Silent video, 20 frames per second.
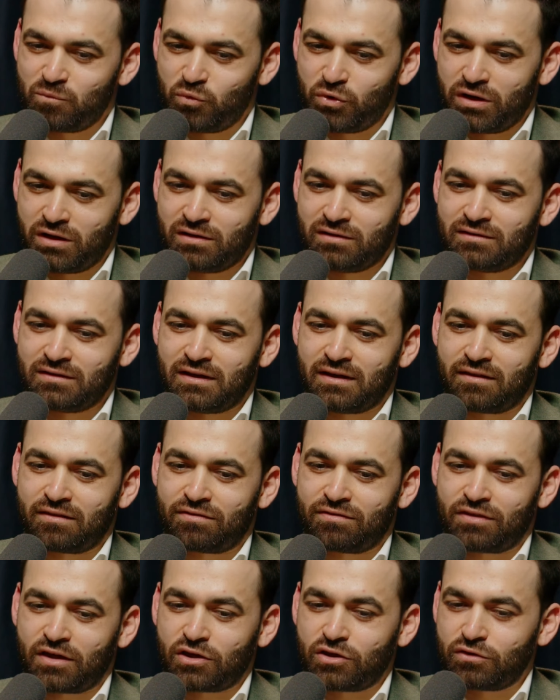Well,
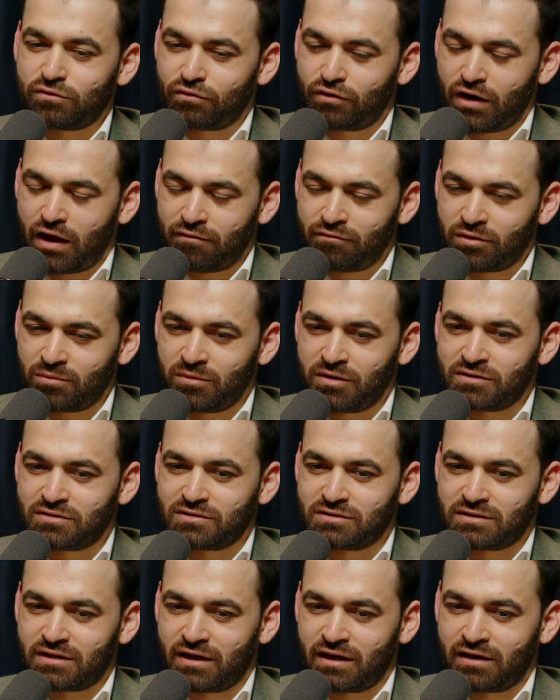thank you for having me
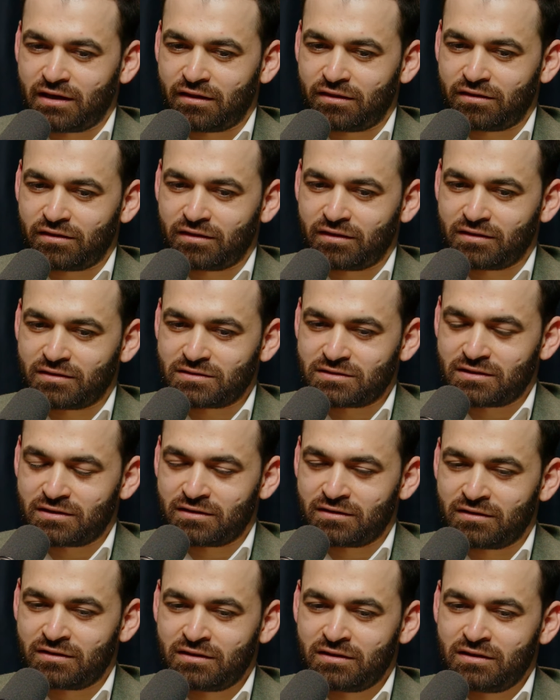today. I think it's
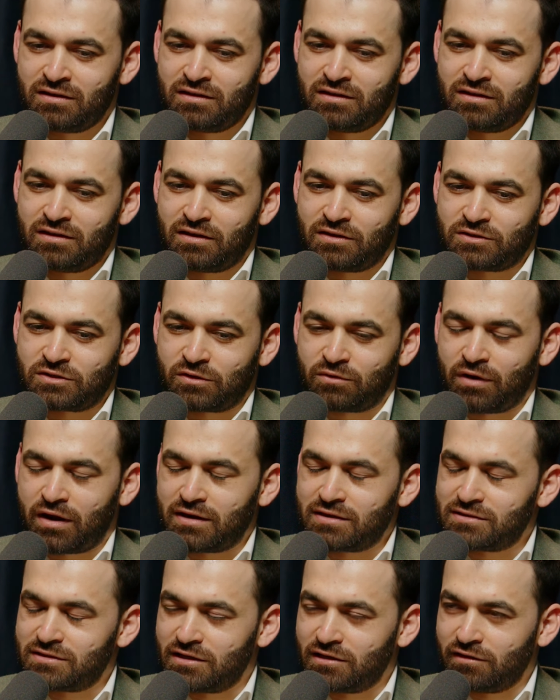a
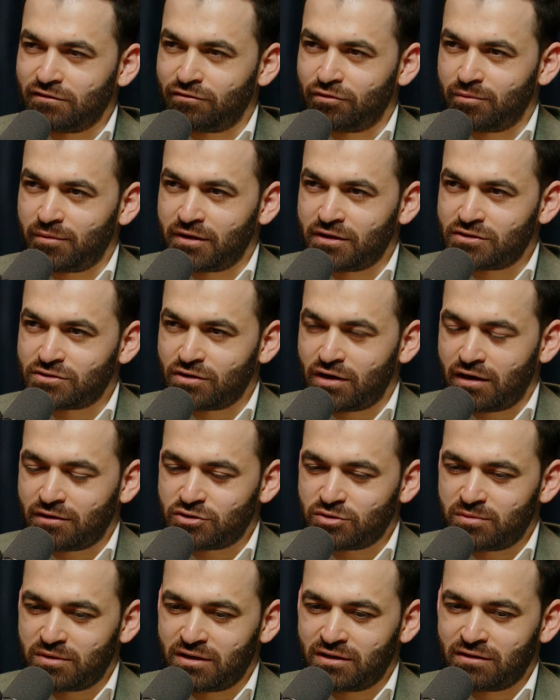great deal for me to have
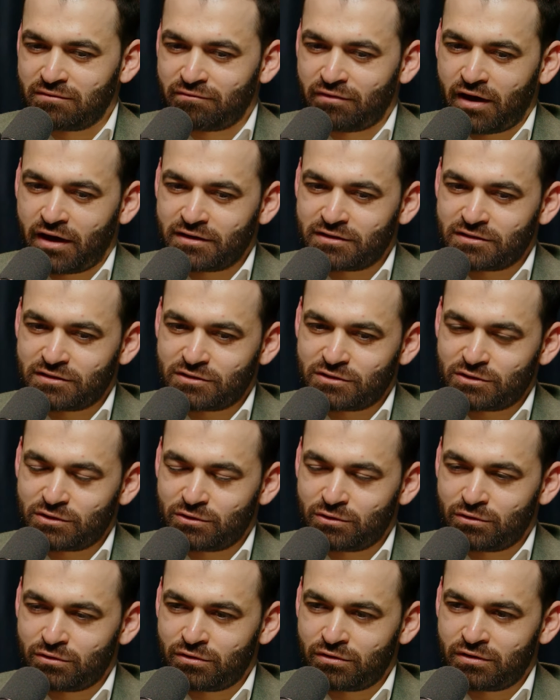to be invited to
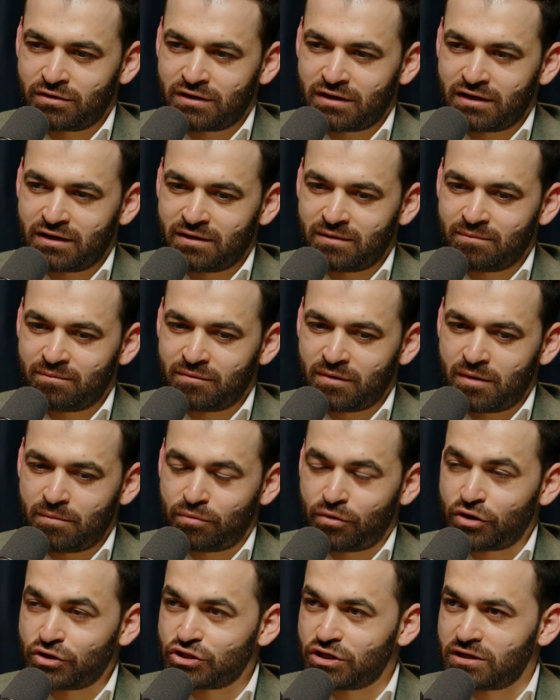your
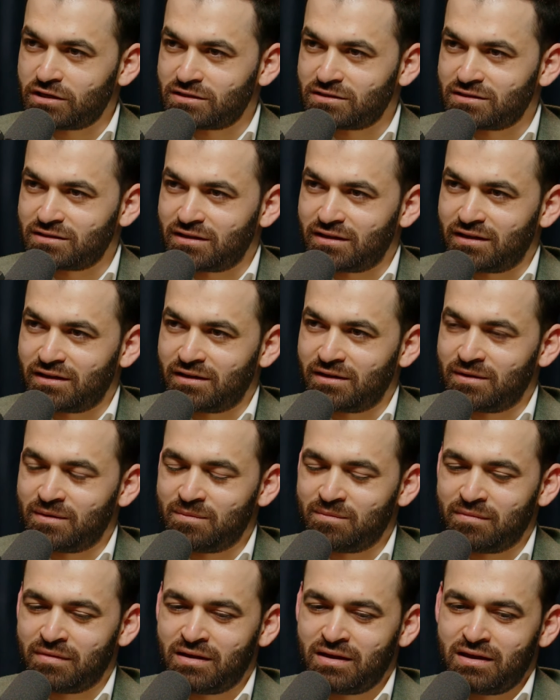project,
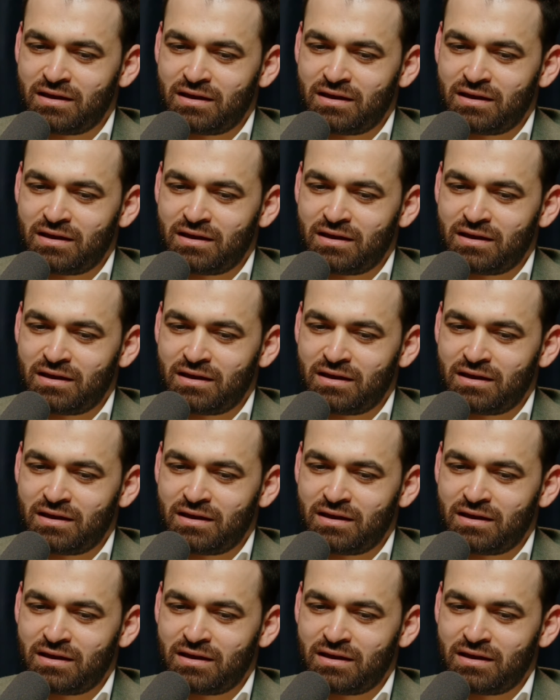and